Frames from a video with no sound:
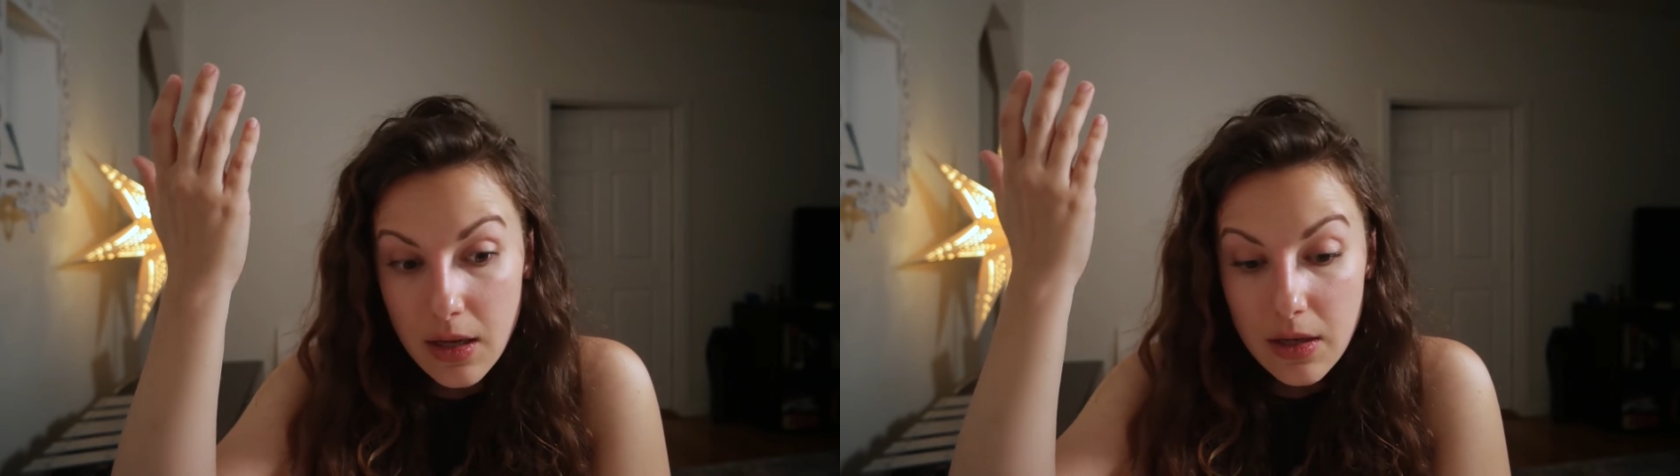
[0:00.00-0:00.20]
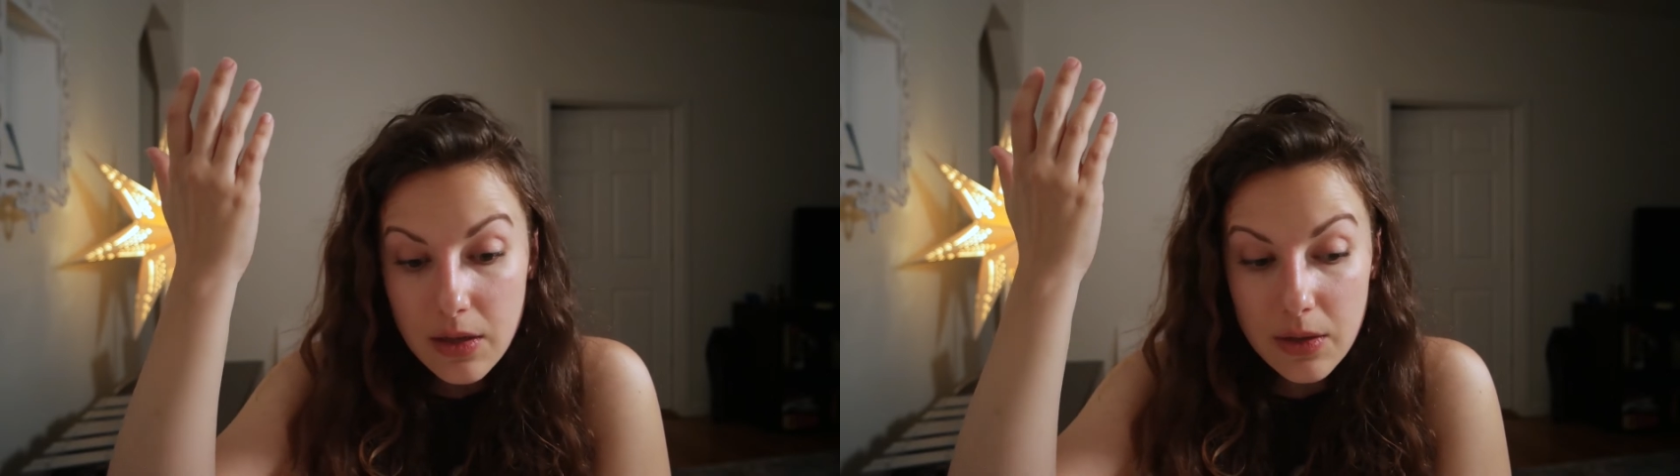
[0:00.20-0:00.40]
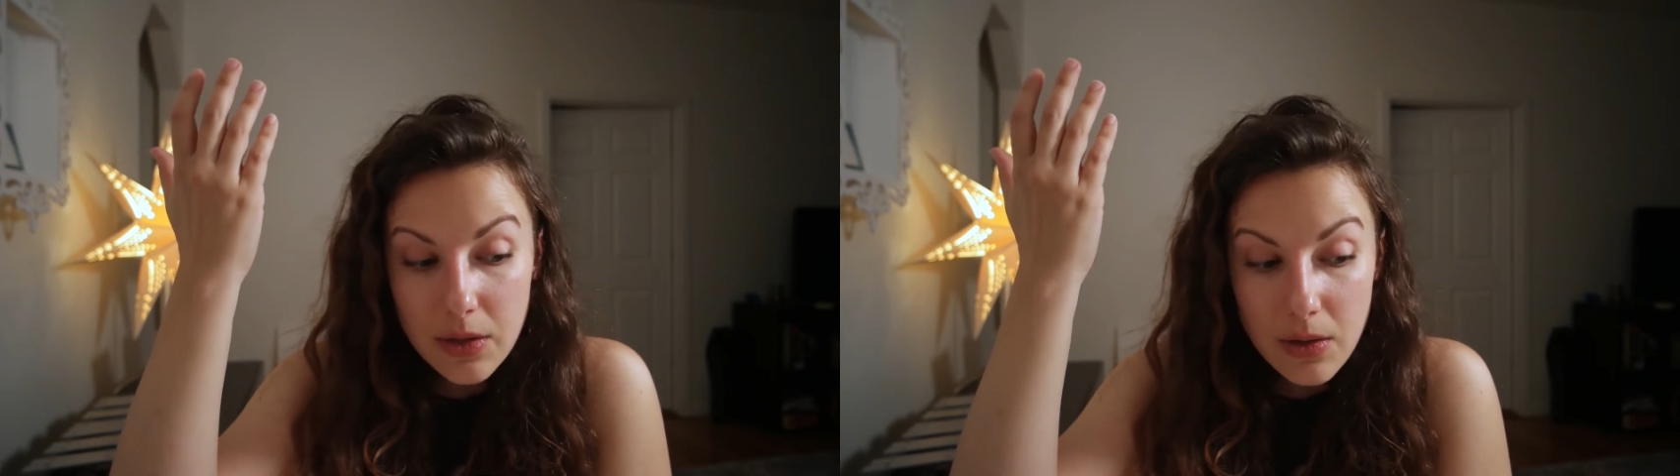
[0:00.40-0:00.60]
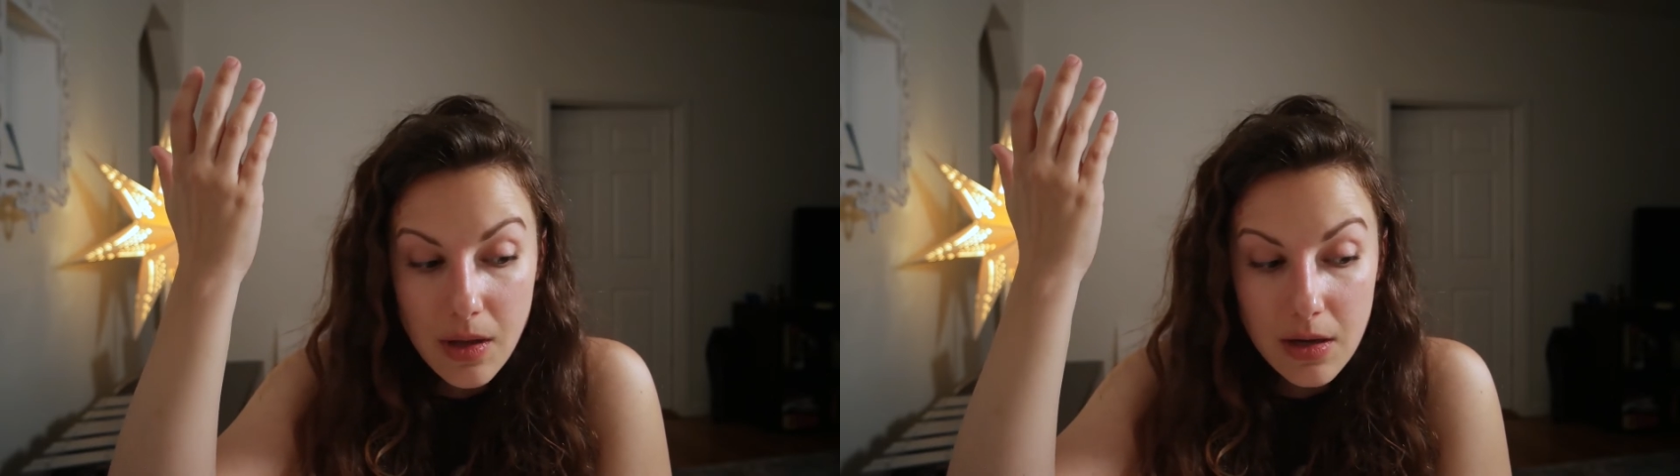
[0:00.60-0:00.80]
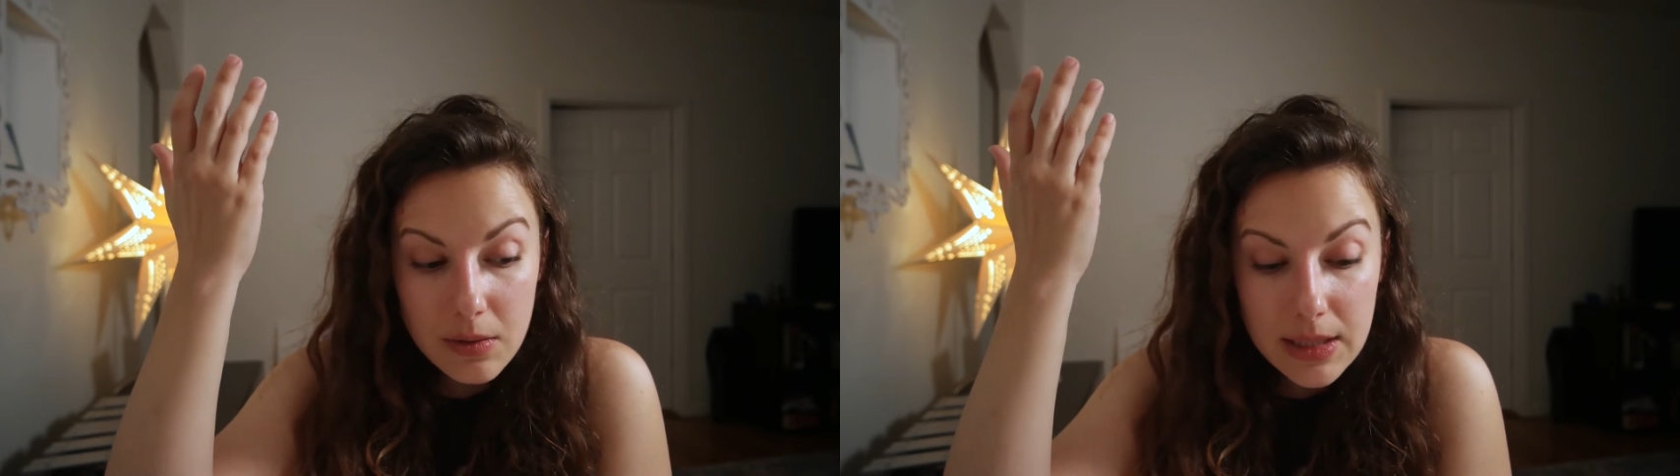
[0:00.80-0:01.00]
You are no
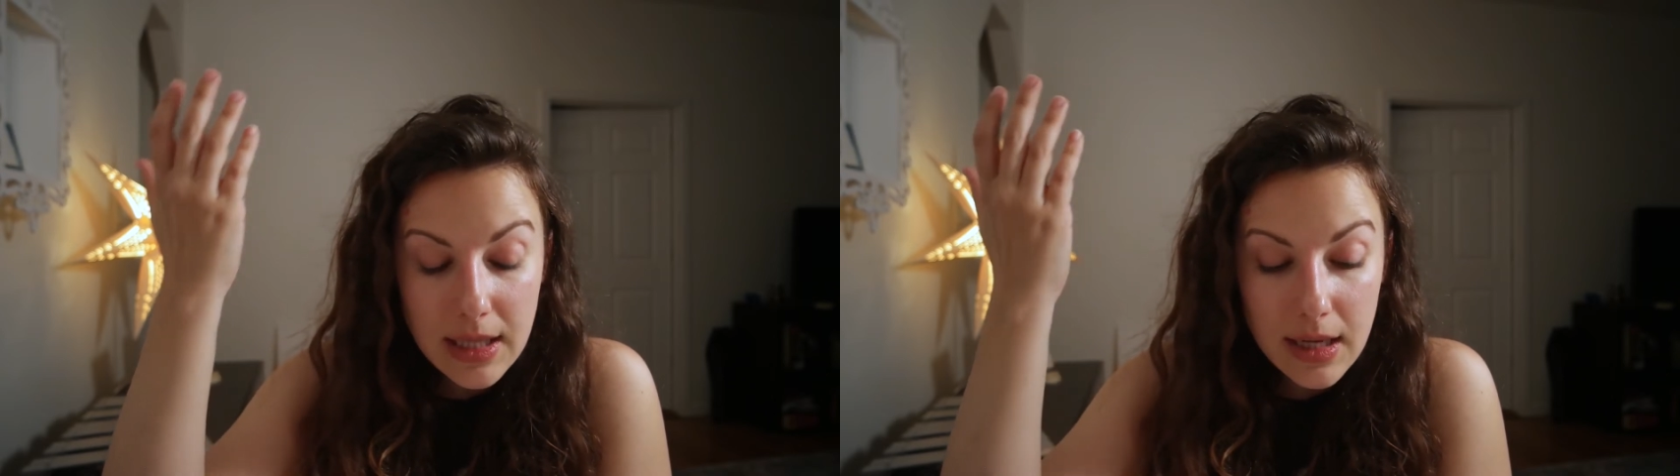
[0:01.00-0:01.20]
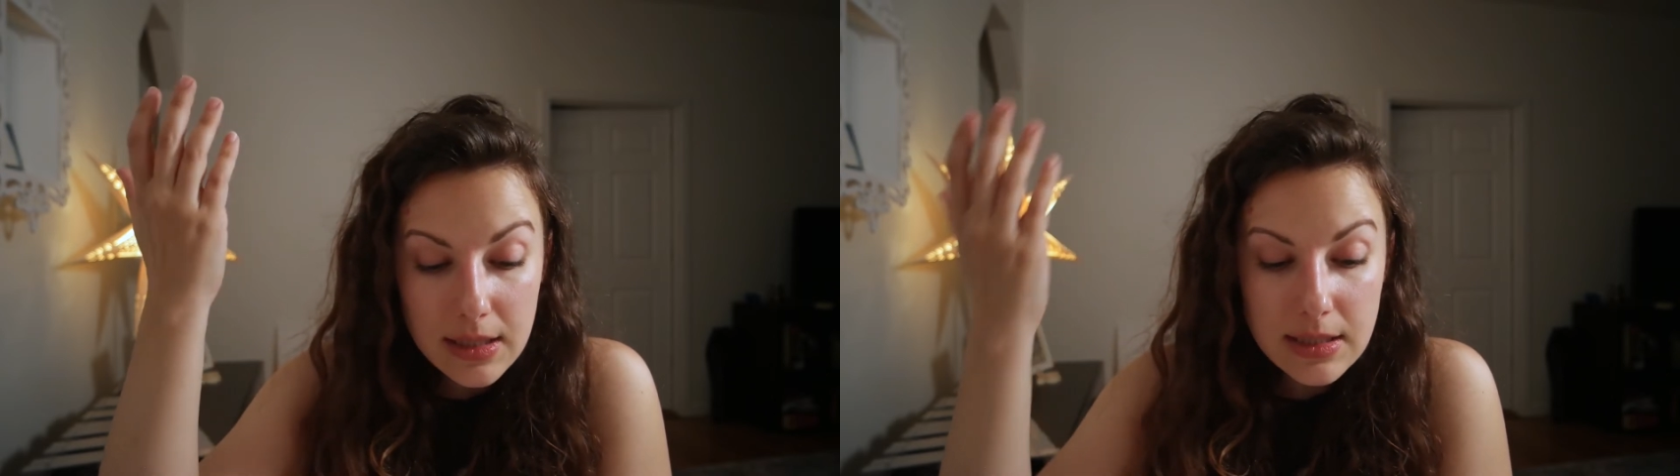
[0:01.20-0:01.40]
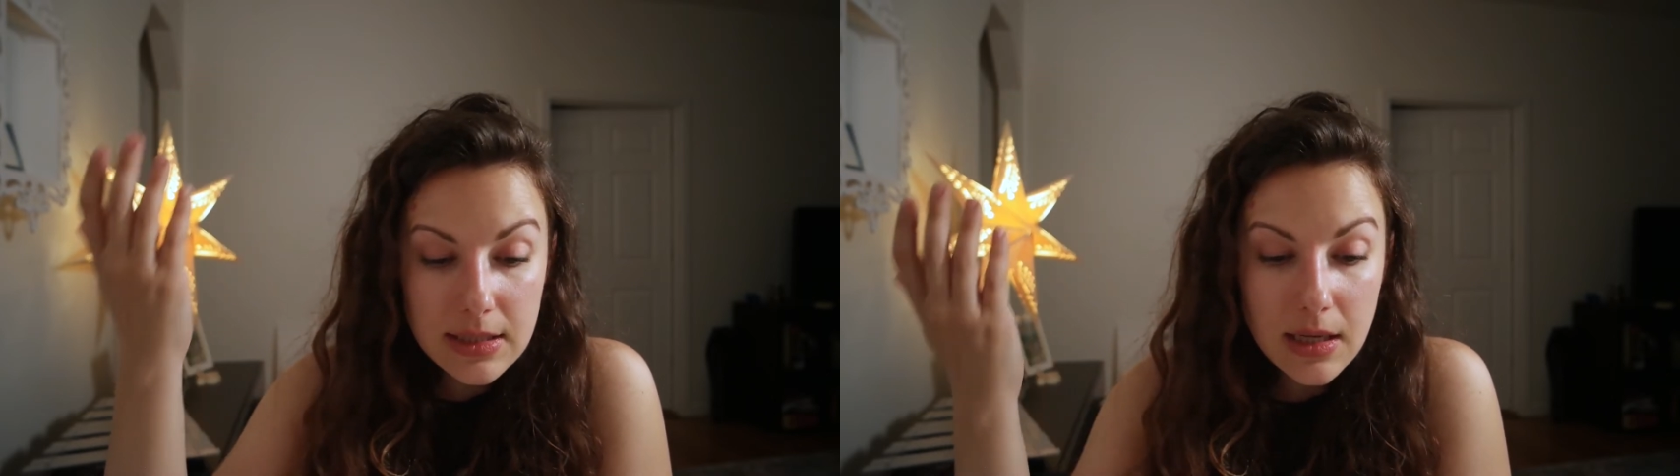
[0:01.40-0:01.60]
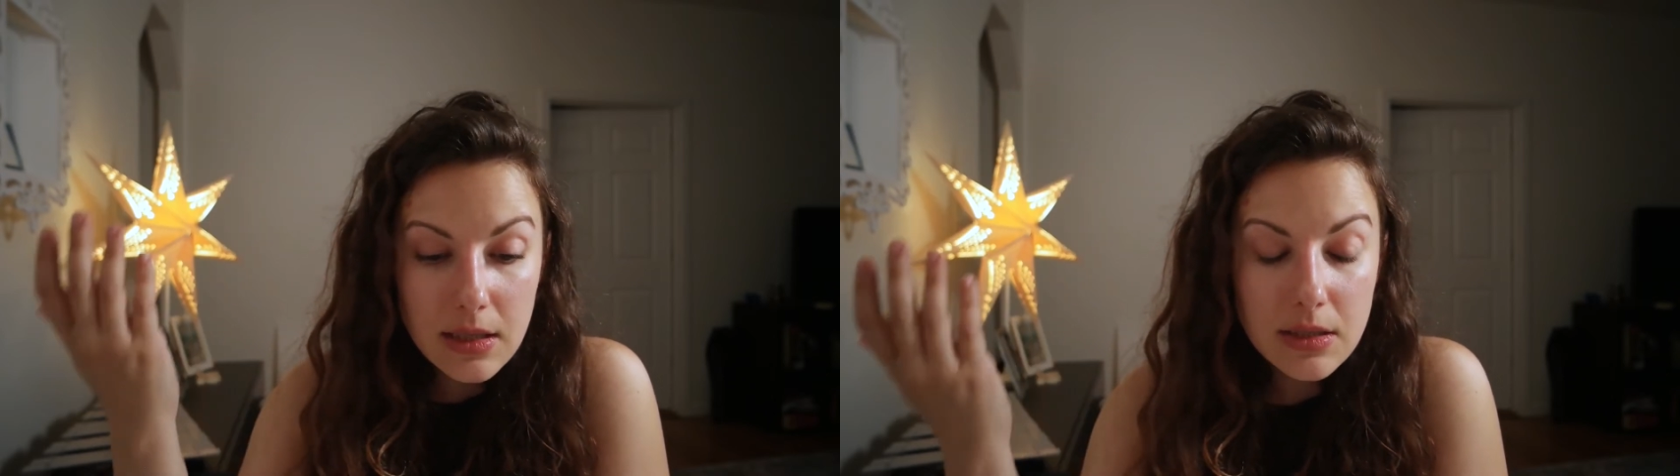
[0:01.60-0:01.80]
longer with us.